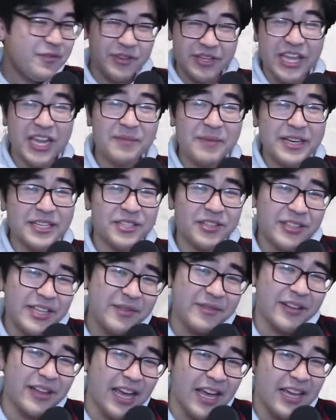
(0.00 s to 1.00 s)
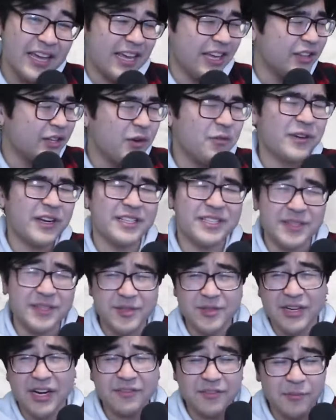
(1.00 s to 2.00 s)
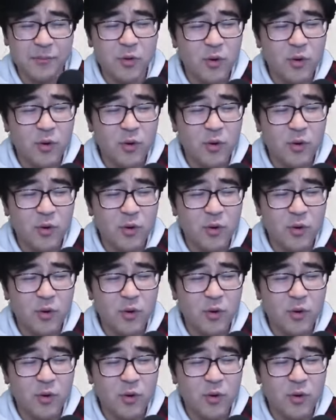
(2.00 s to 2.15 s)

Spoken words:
If you did, make sure to leave a like and don't forget to subscribe for